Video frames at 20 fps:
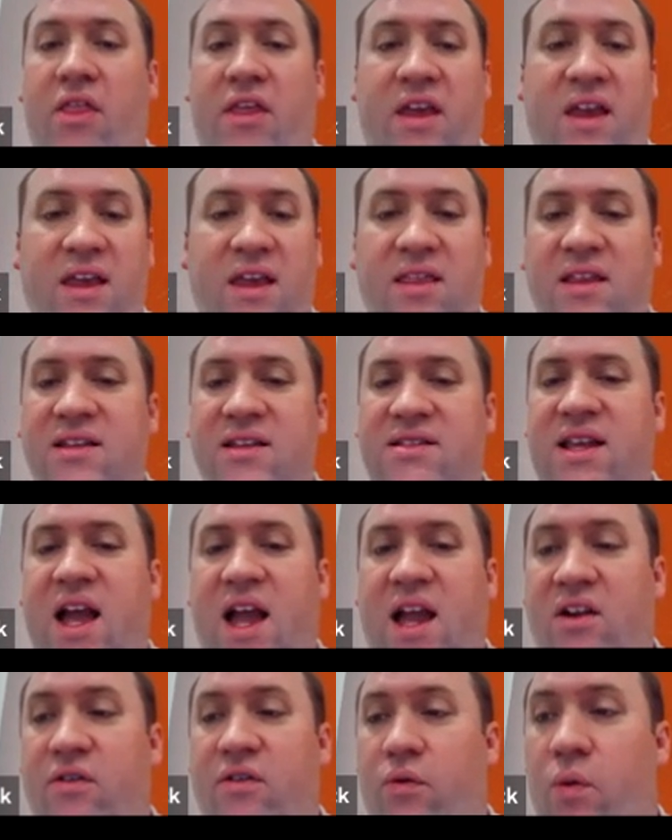in this
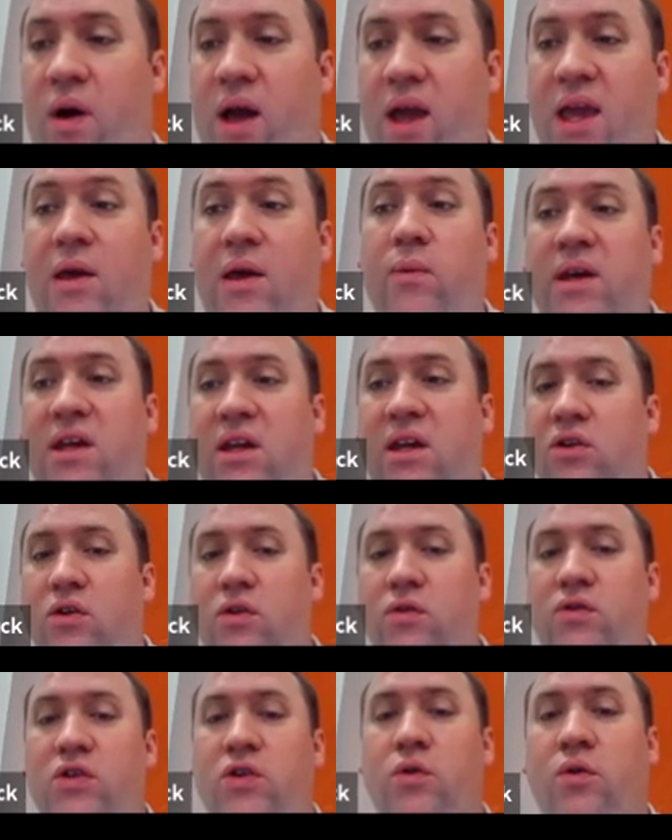kind of way, we can
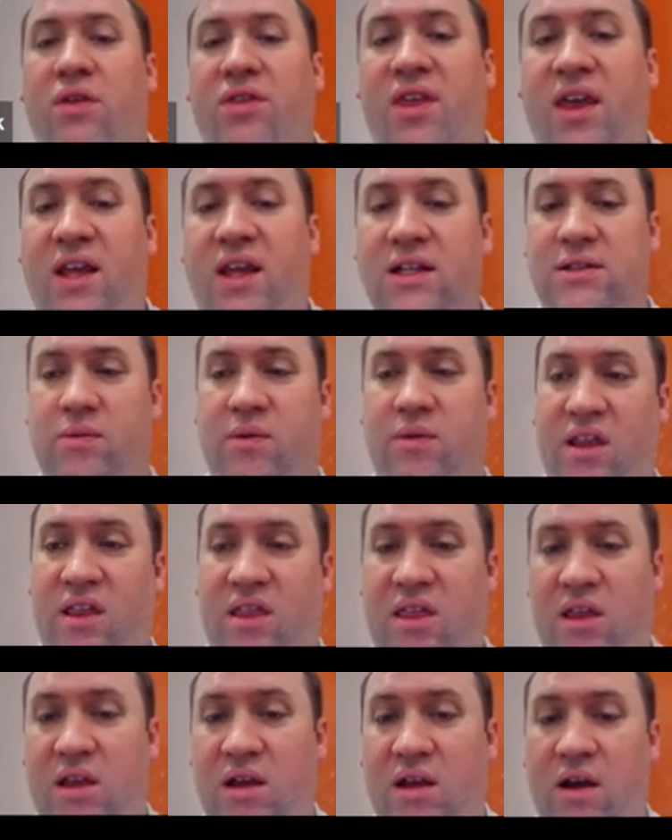do two things
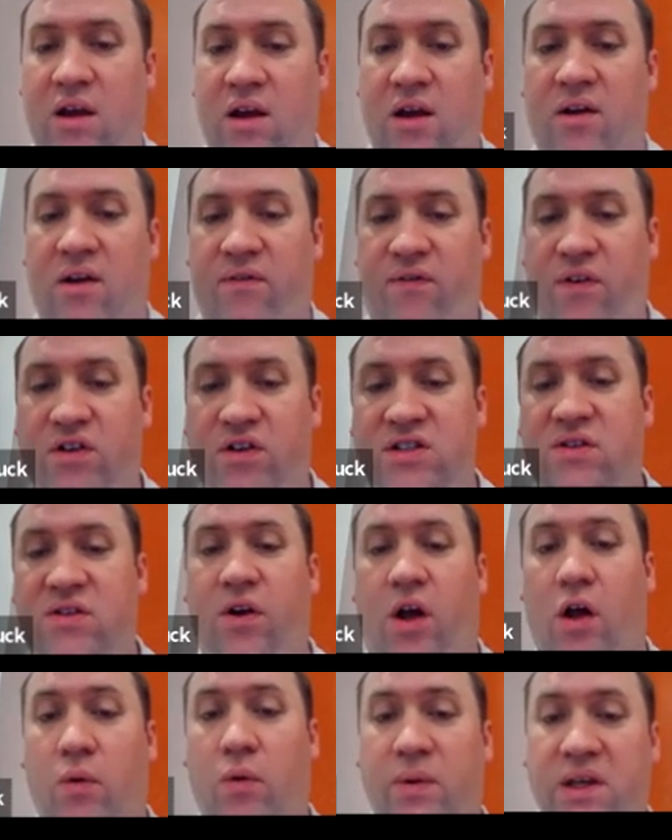with. First of
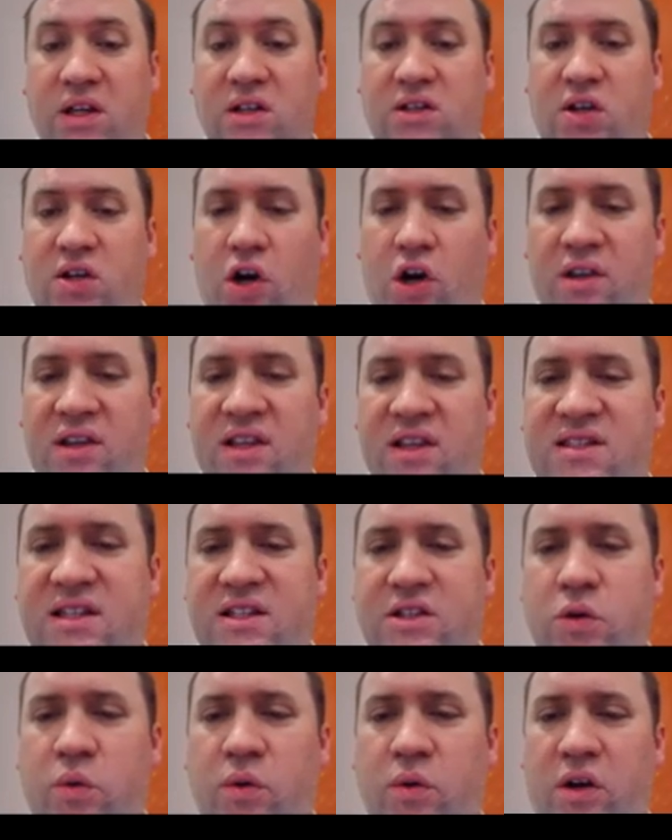all, we could turn this
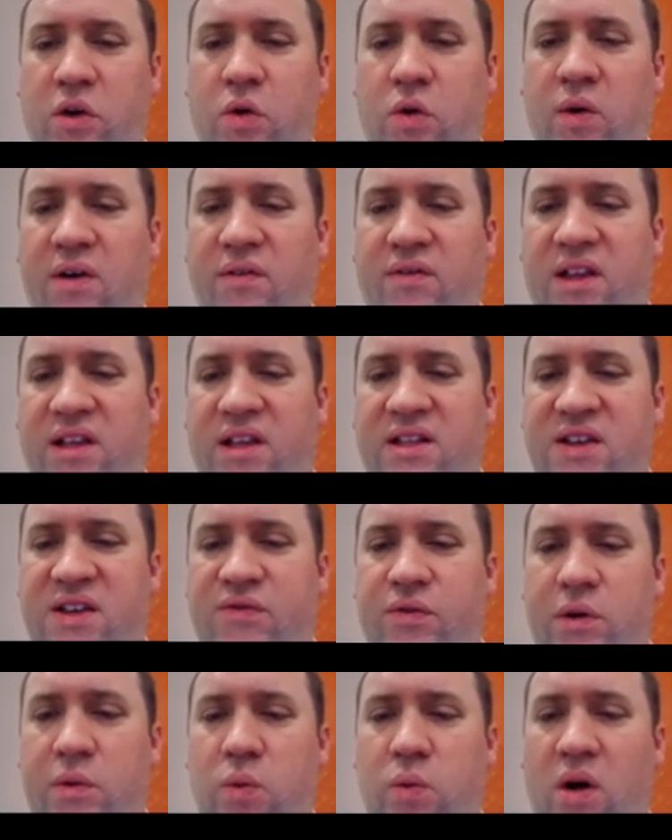into an equivalence if
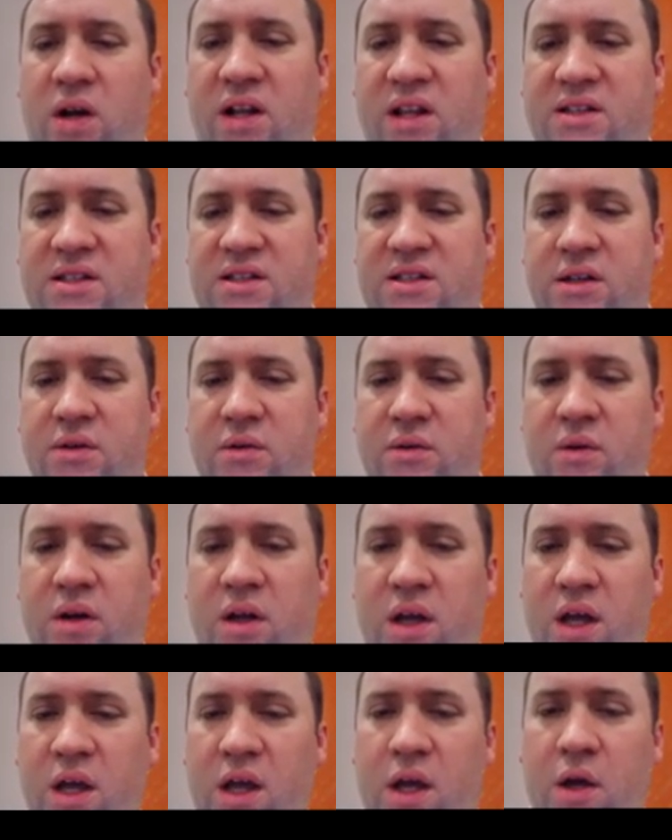we wanted to.
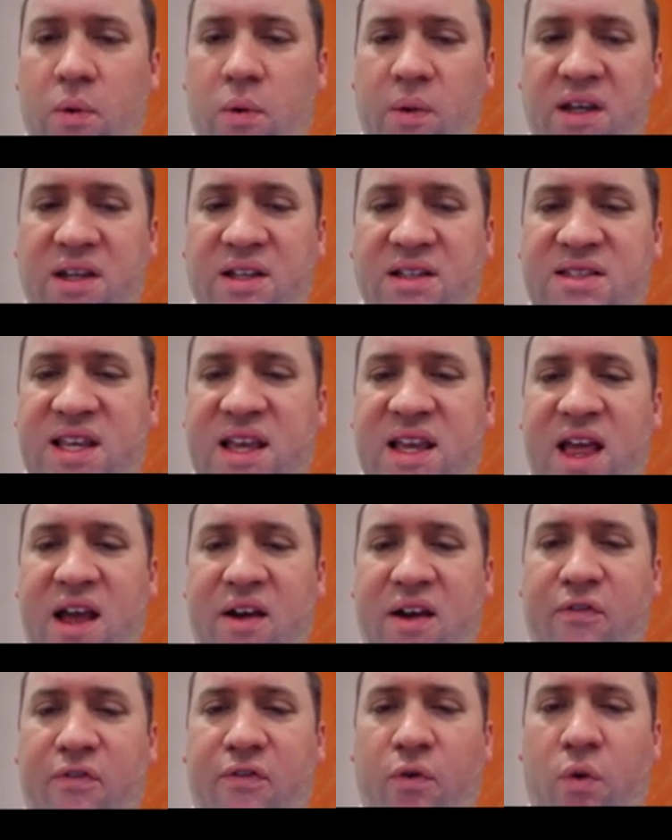We could say
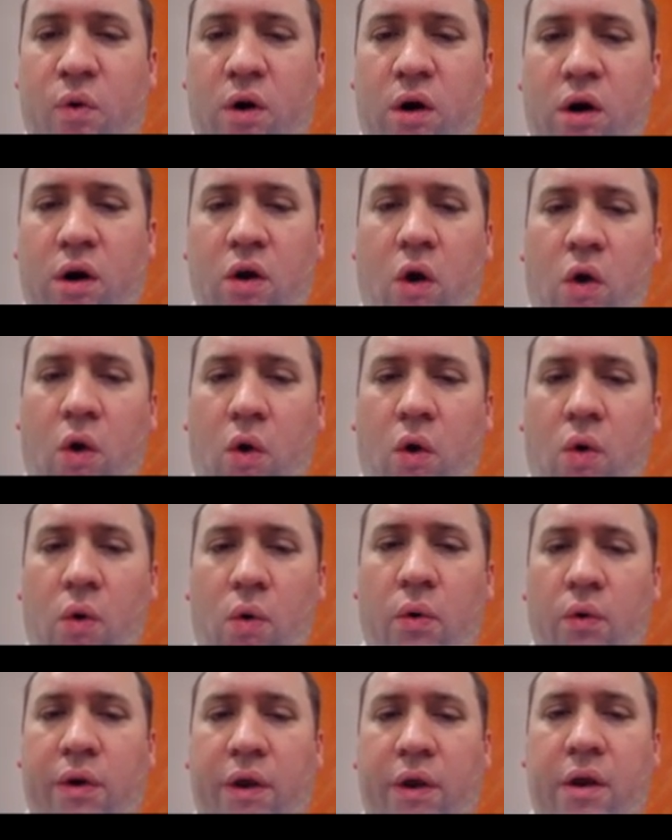that for
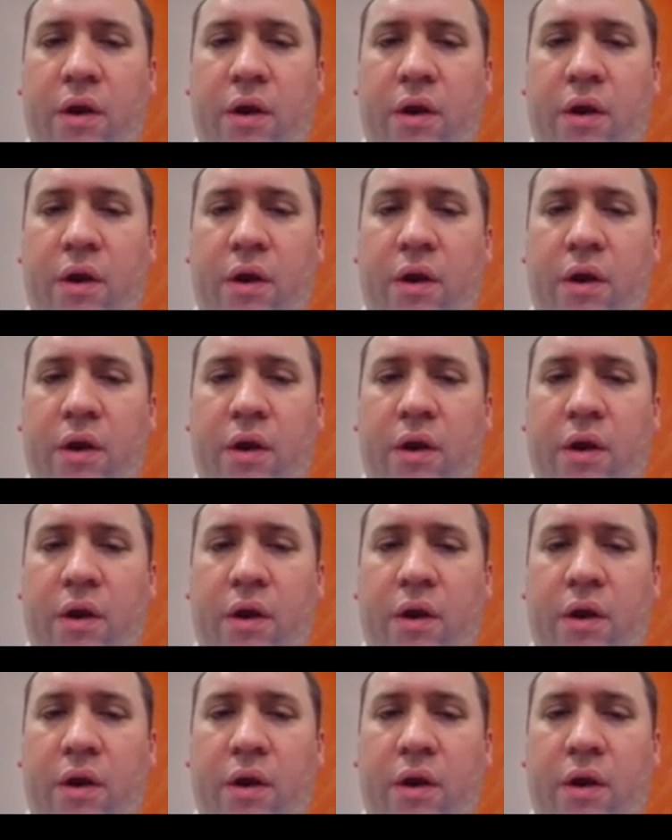gold,